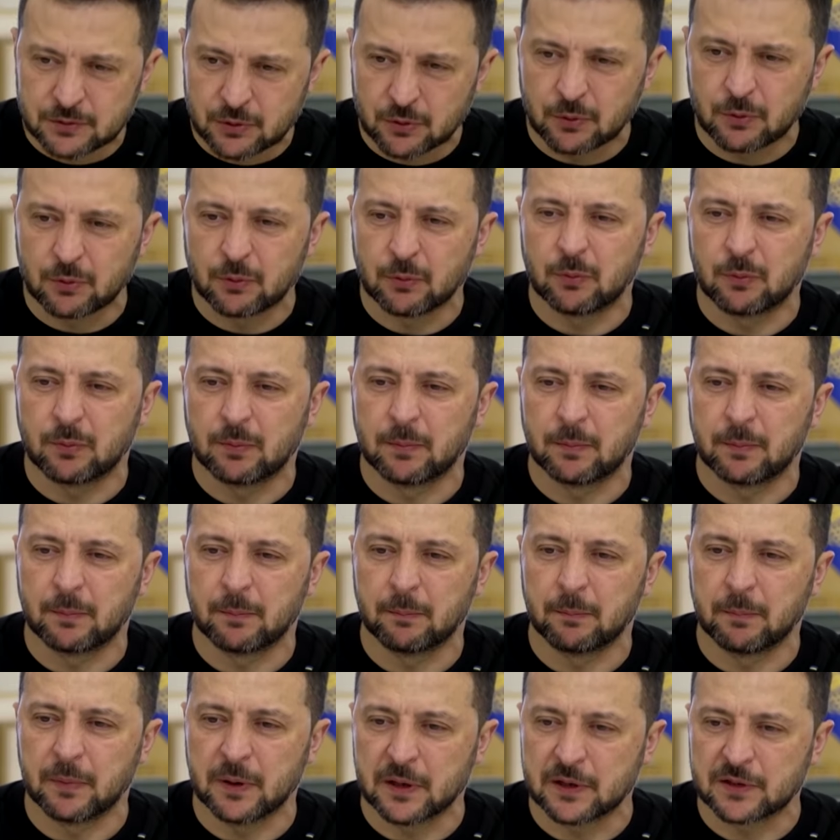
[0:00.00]
so
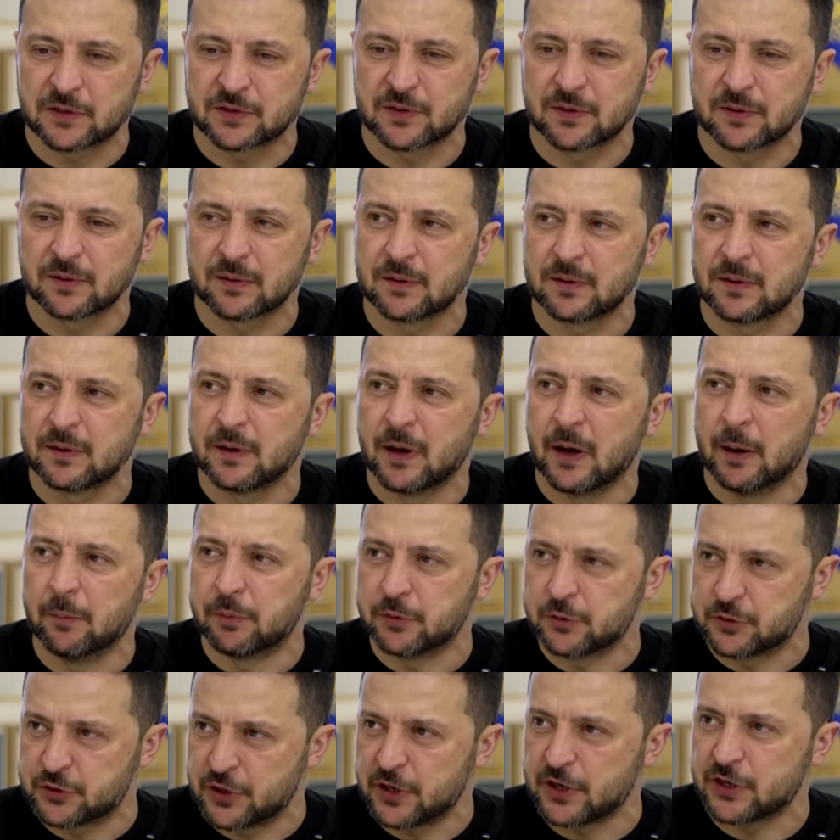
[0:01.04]
big
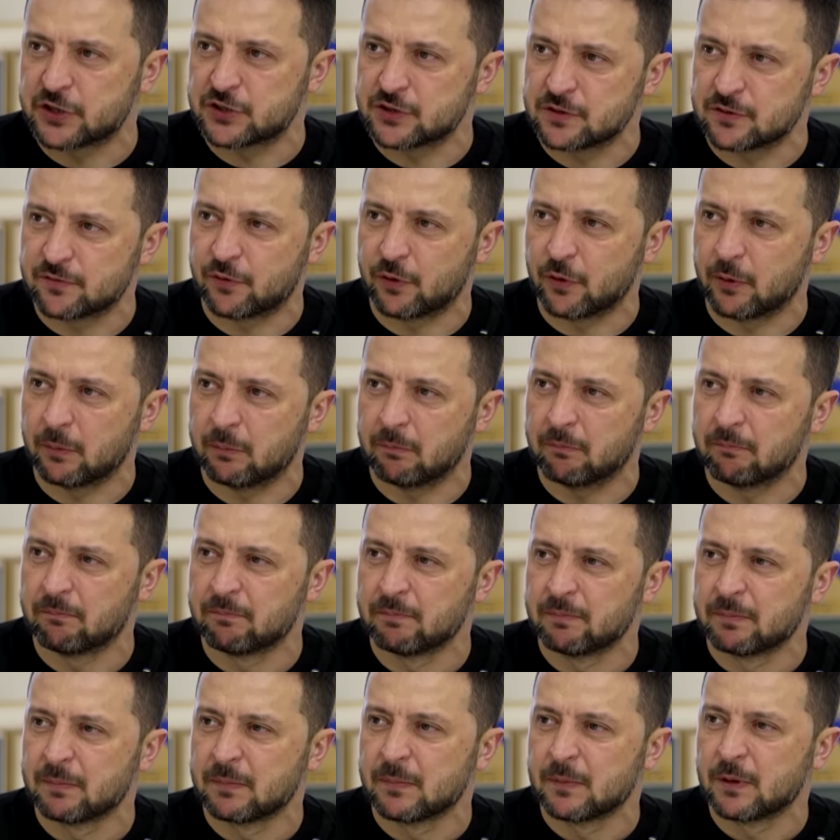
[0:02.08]
appreciation from
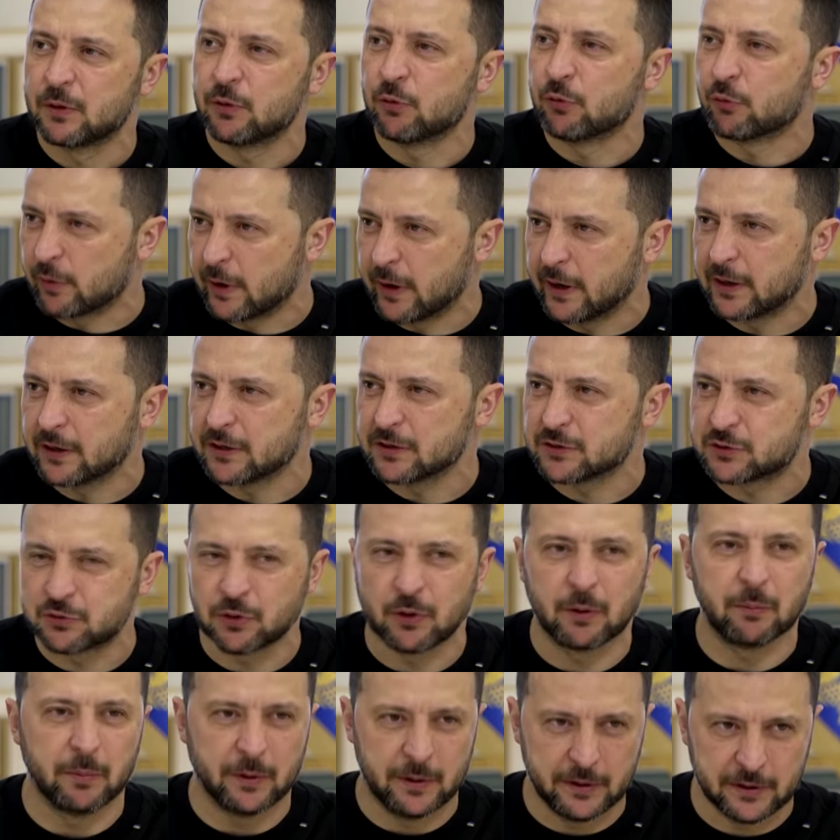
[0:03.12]
Ukrainians
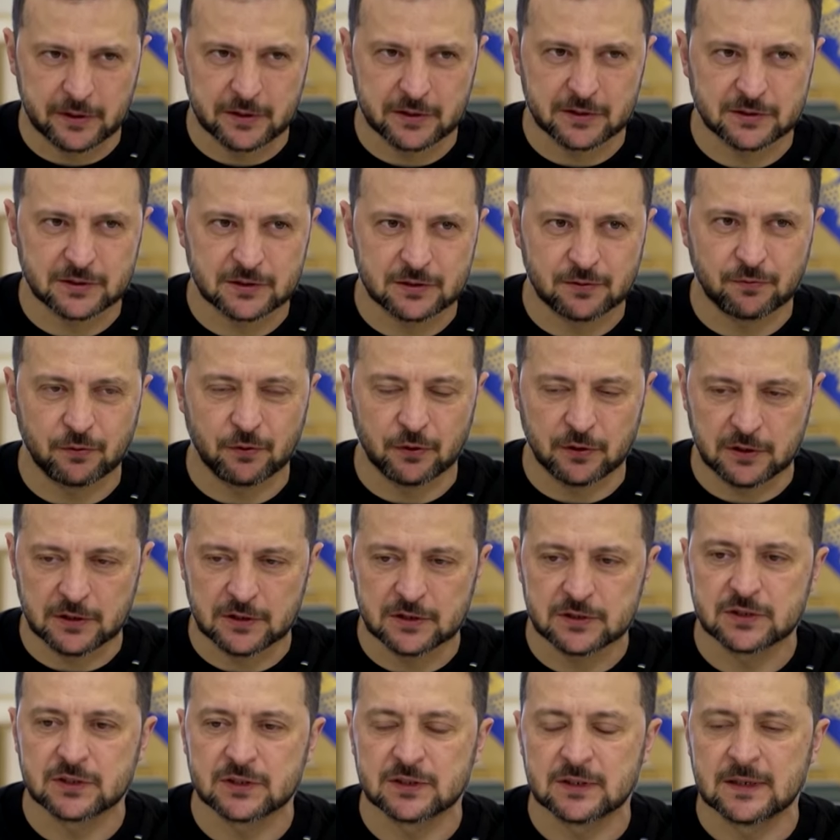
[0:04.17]
to Americans for
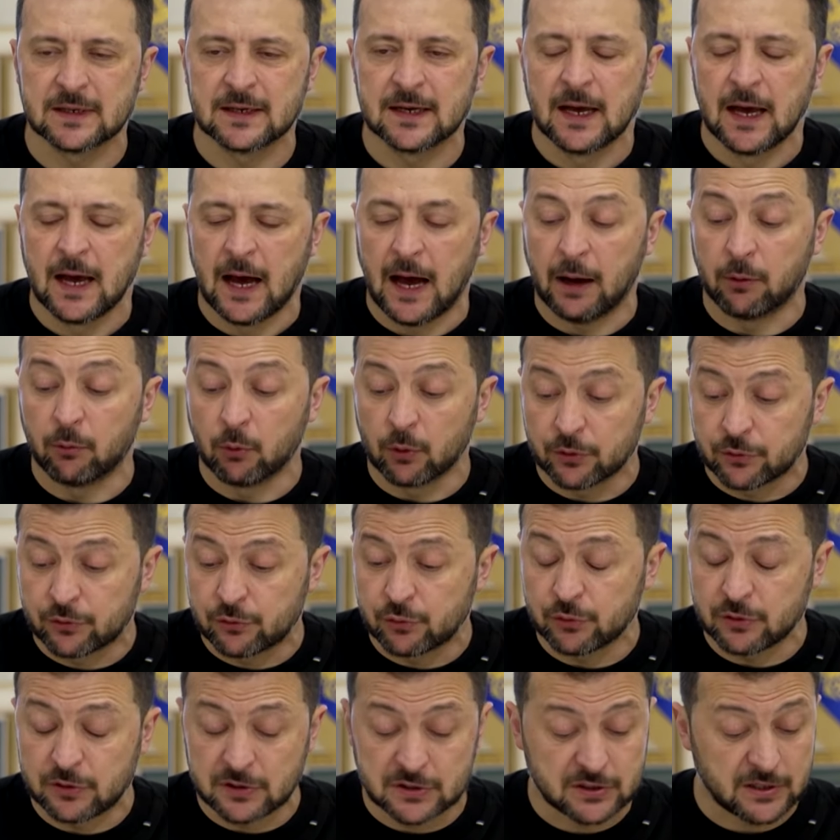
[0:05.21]
this. I want
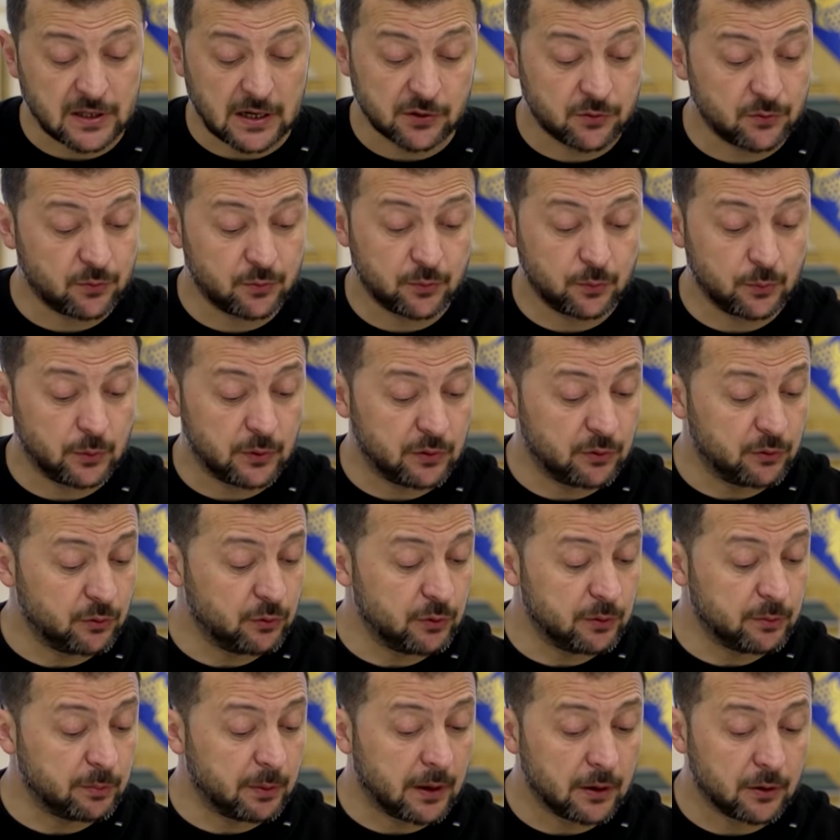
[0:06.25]
to discuss with
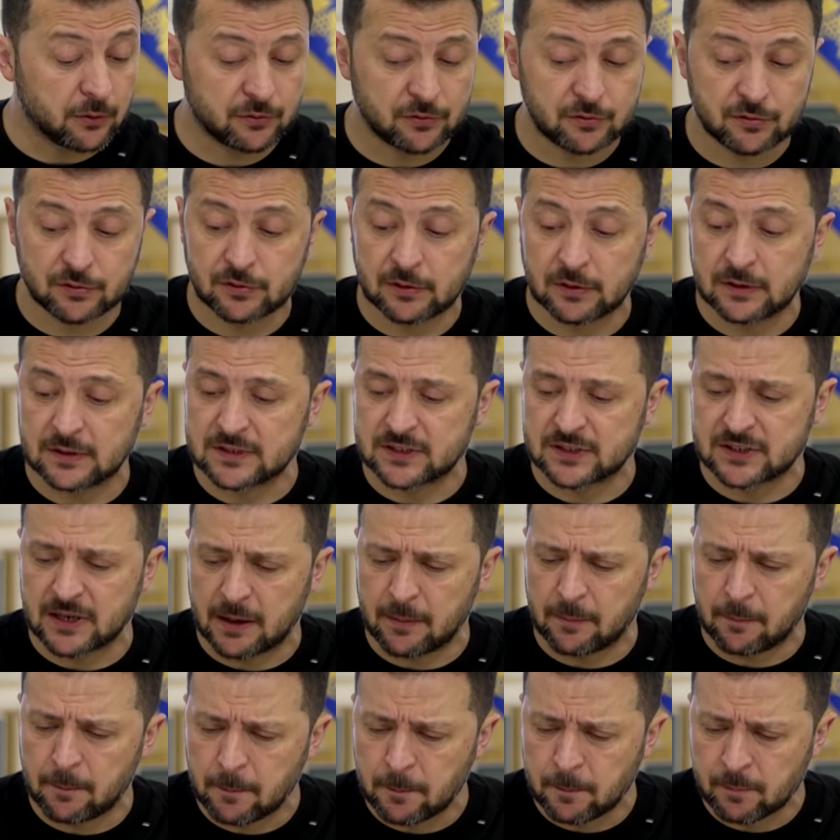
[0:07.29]
you about uh,
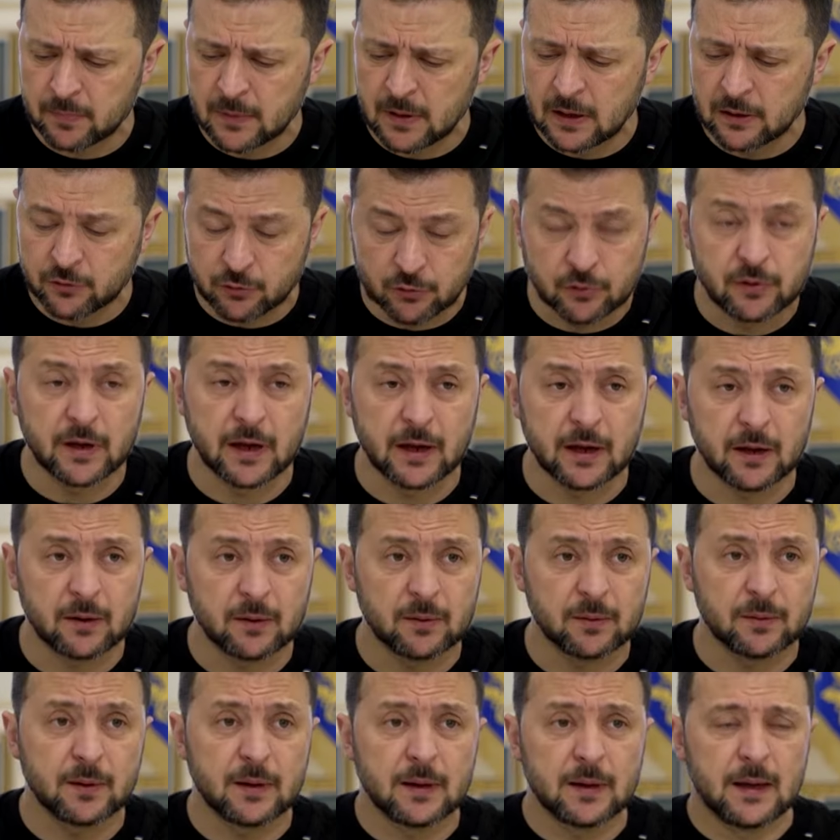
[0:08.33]
some
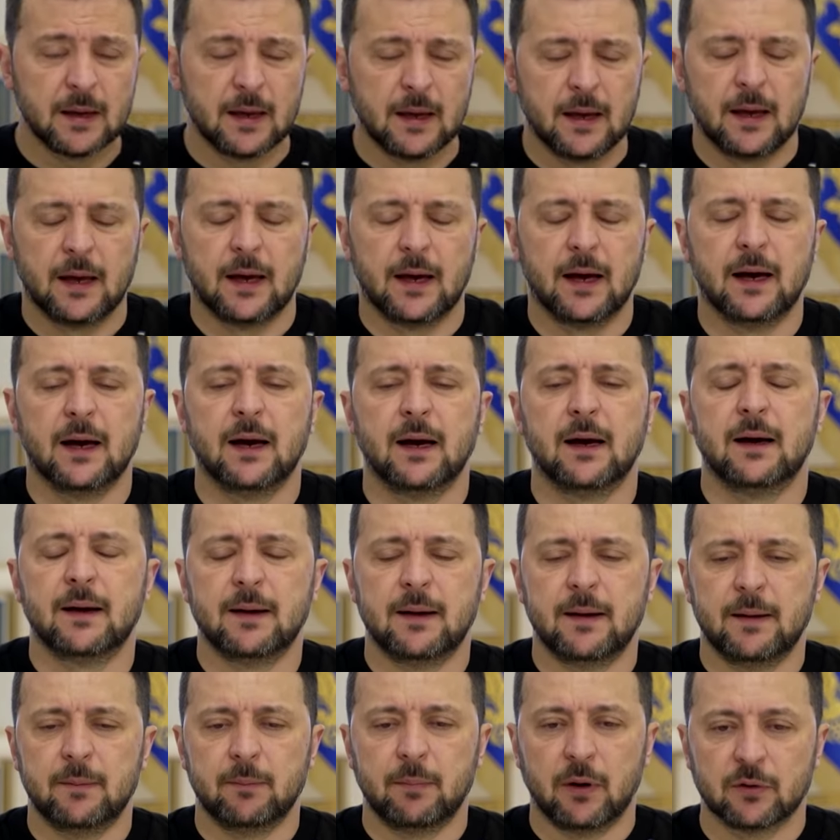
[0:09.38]
today,
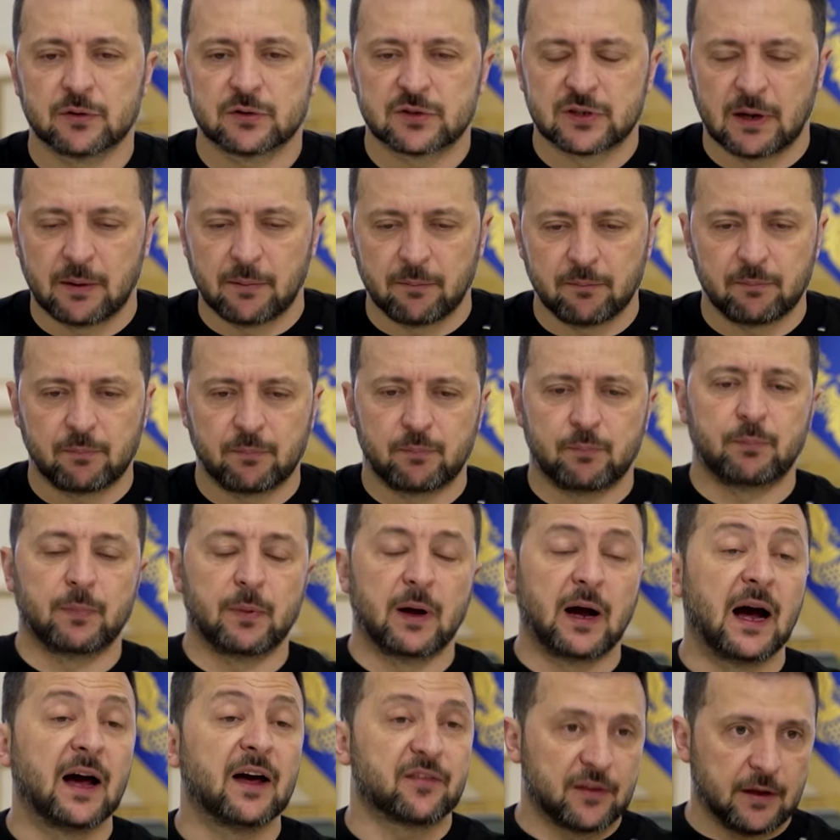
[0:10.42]
uh, about some,
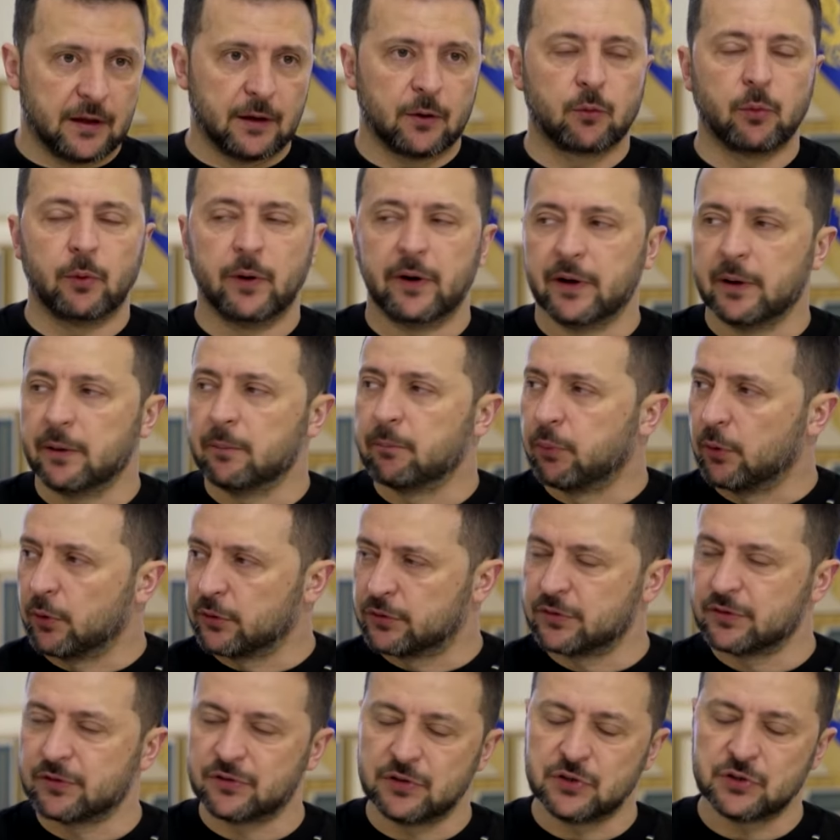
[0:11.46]
I think, very
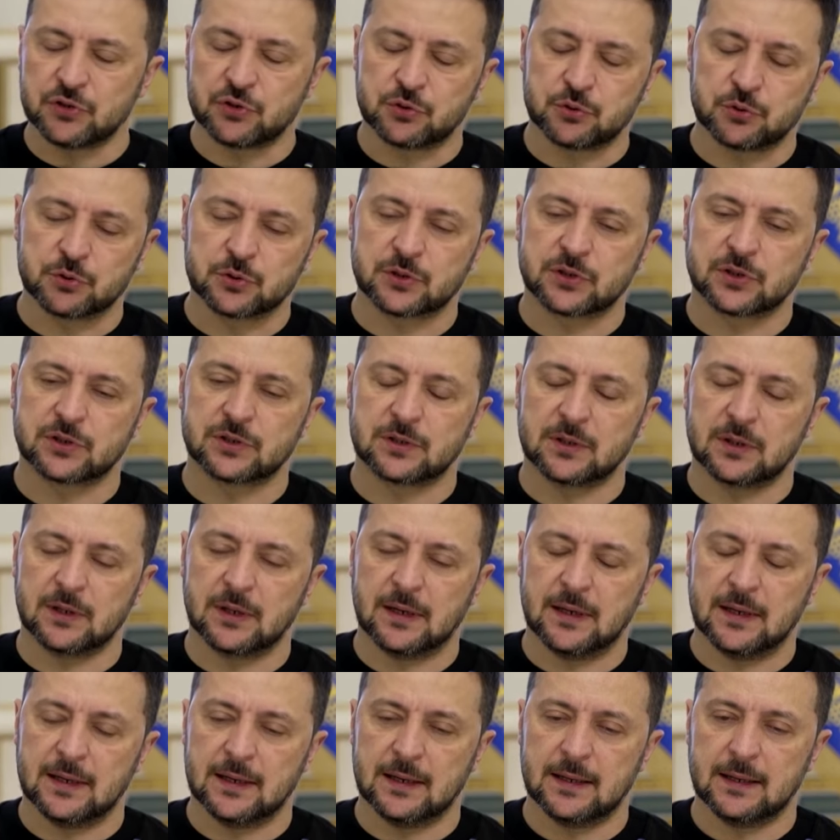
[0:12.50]
important issues.
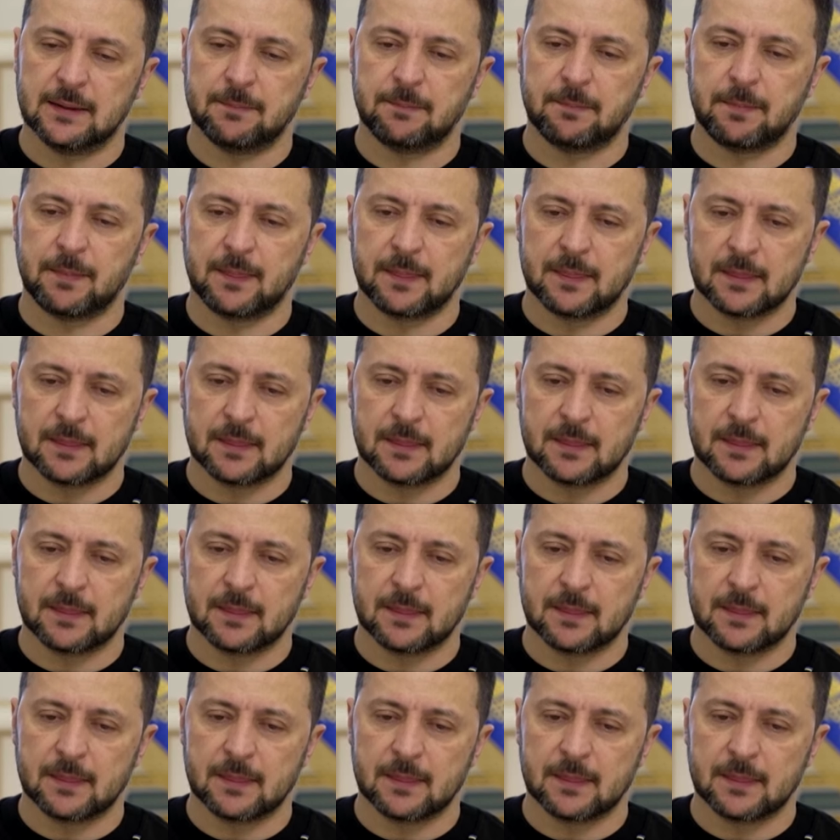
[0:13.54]
Uh,